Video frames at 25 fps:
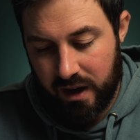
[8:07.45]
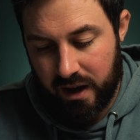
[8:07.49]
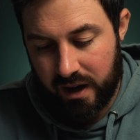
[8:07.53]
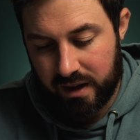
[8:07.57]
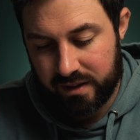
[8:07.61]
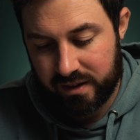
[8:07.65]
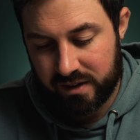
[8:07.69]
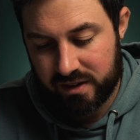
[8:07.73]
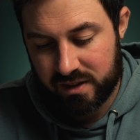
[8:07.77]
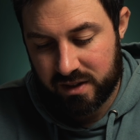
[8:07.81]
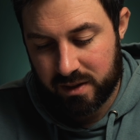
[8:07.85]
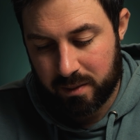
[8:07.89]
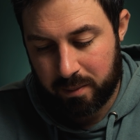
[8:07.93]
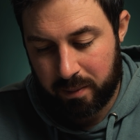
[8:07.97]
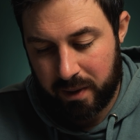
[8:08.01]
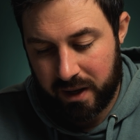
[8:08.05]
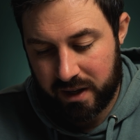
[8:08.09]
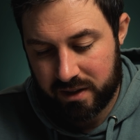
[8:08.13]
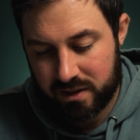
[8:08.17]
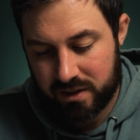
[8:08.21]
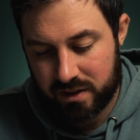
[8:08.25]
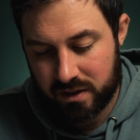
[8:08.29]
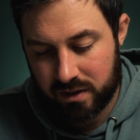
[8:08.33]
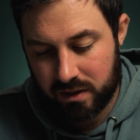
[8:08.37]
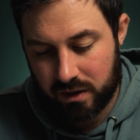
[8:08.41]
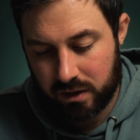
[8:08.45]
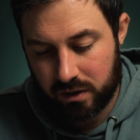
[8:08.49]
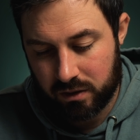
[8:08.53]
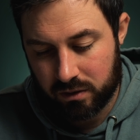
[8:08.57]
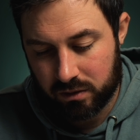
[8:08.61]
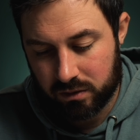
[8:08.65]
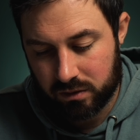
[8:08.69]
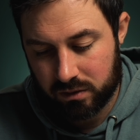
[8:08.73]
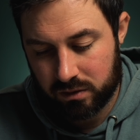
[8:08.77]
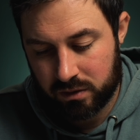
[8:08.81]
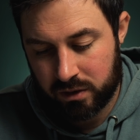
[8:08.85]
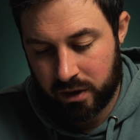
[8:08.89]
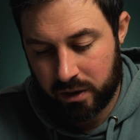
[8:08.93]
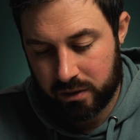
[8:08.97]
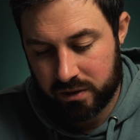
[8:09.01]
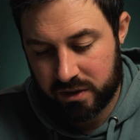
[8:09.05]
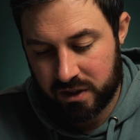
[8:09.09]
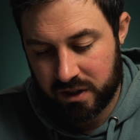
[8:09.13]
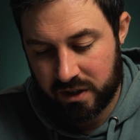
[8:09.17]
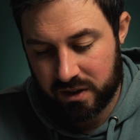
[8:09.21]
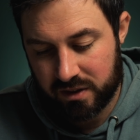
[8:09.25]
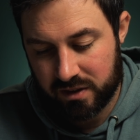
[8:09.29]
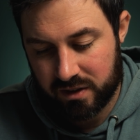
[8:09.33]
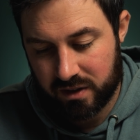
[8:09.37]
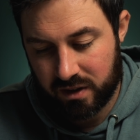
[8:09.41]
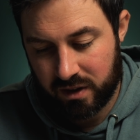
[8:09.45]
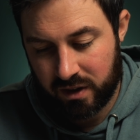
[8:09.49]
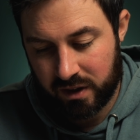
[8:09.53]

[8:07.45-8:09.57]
And this is a pattern that you'll notice